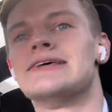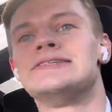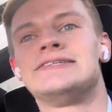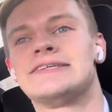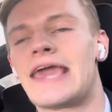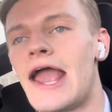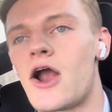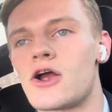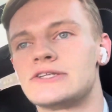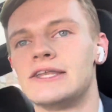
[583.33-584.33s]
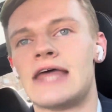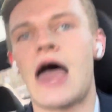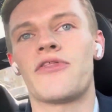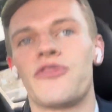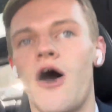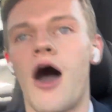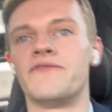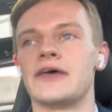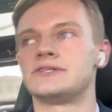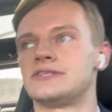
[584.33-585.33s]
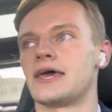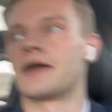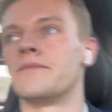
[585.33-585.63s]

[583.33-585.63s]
scared to death of this thing.